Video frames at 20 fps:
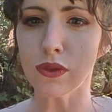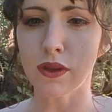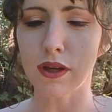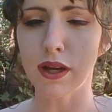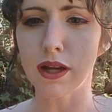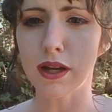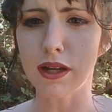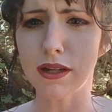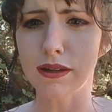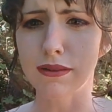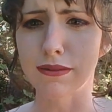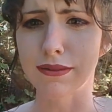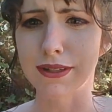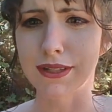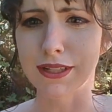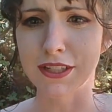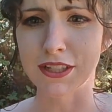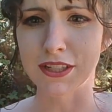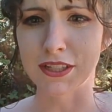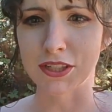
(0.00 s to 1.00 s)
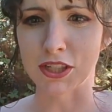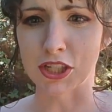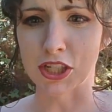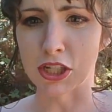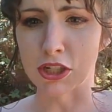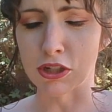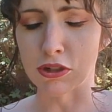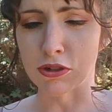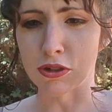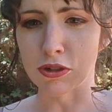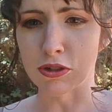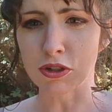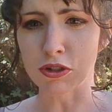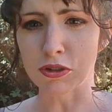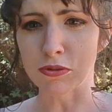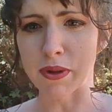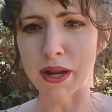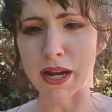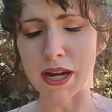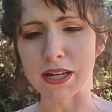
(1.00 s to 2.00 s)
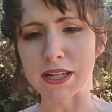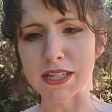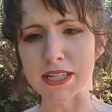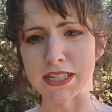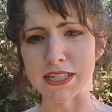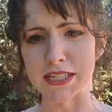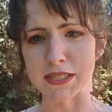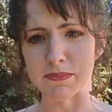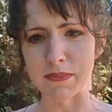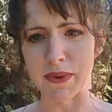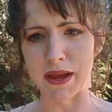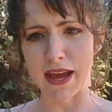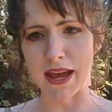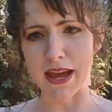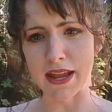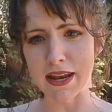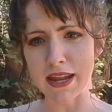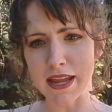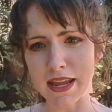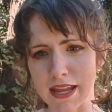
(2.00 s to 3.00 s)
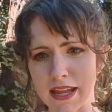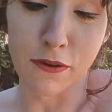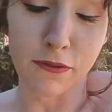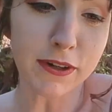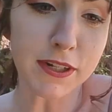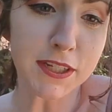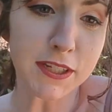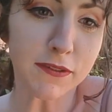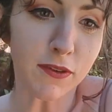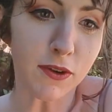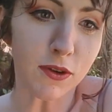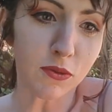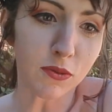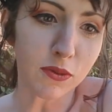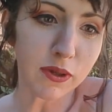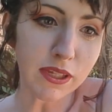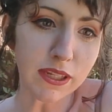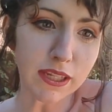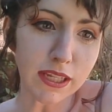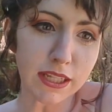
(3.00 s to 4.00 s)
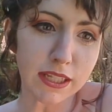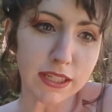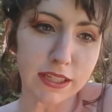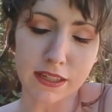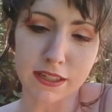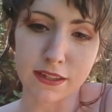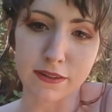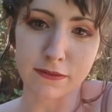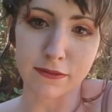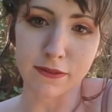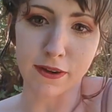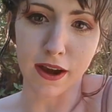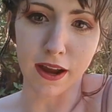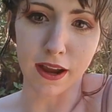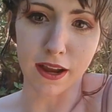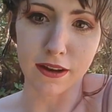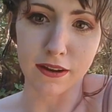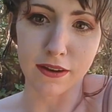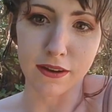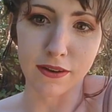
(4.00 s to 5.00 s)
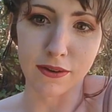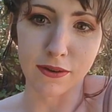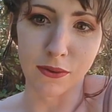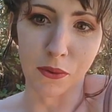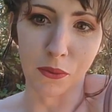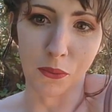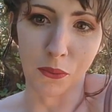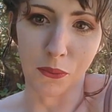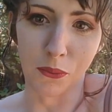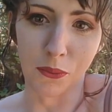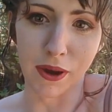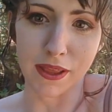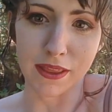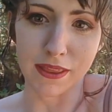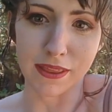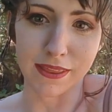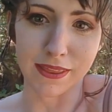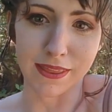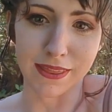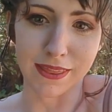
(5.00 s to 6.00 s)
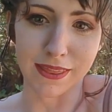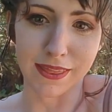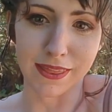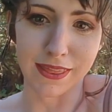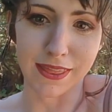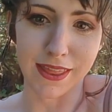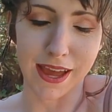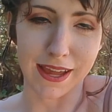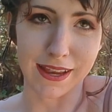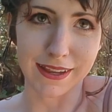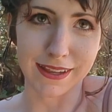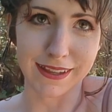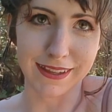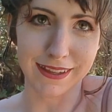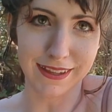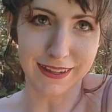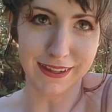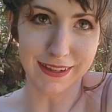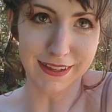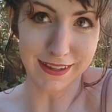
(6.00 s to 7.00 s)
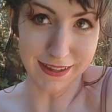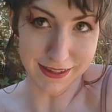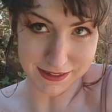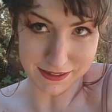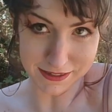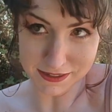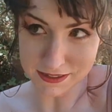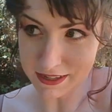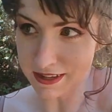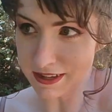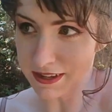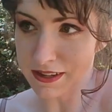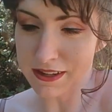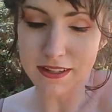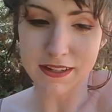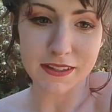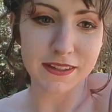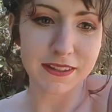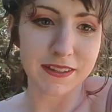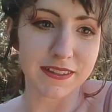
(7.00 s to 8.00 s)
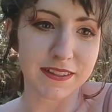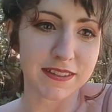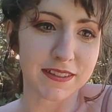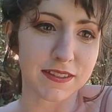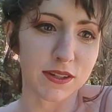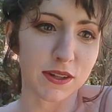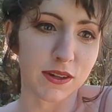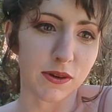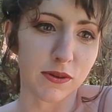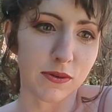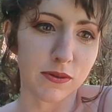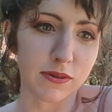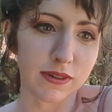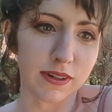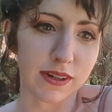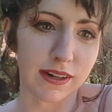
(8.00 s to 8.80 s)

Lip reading: uh, gender neutral parenting is bad. Well, first of all, we need to define what that is. So,